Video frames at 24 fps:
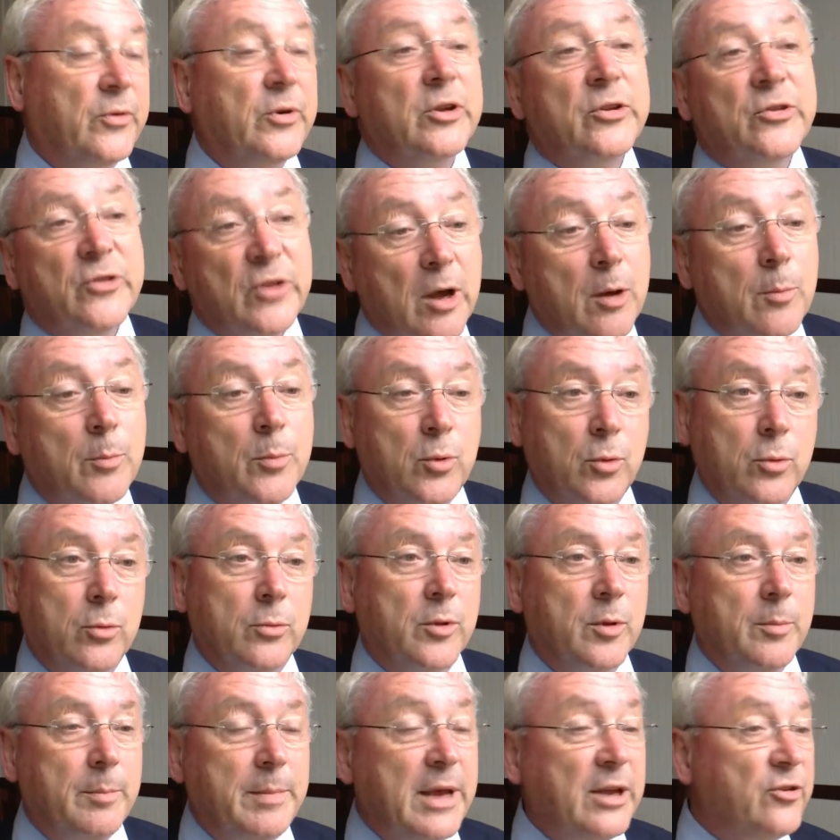For example,
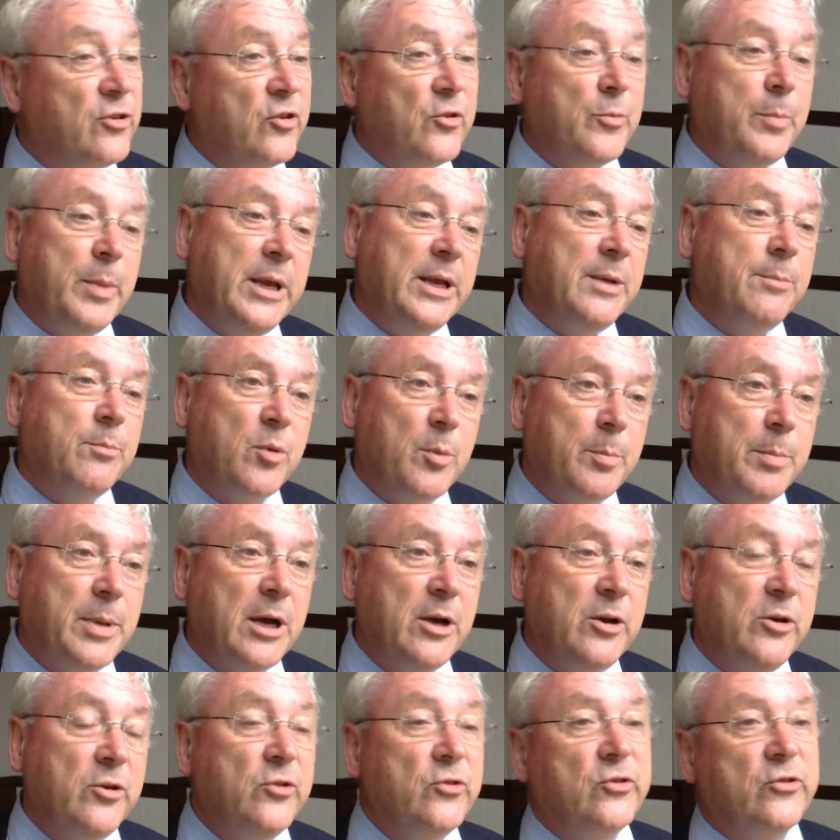the measures being
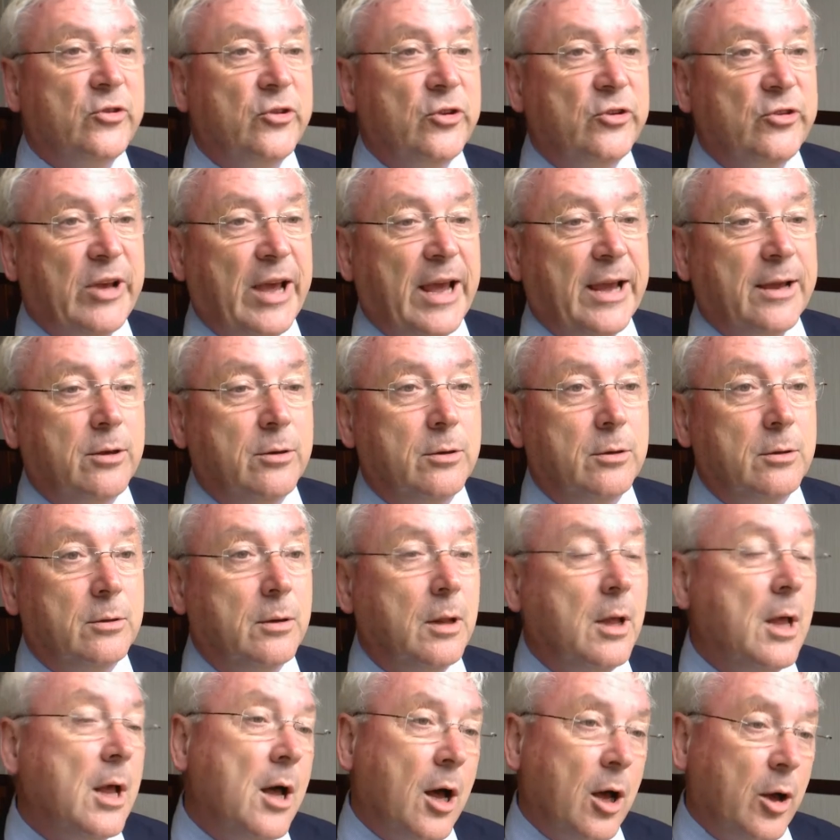proposed to tackle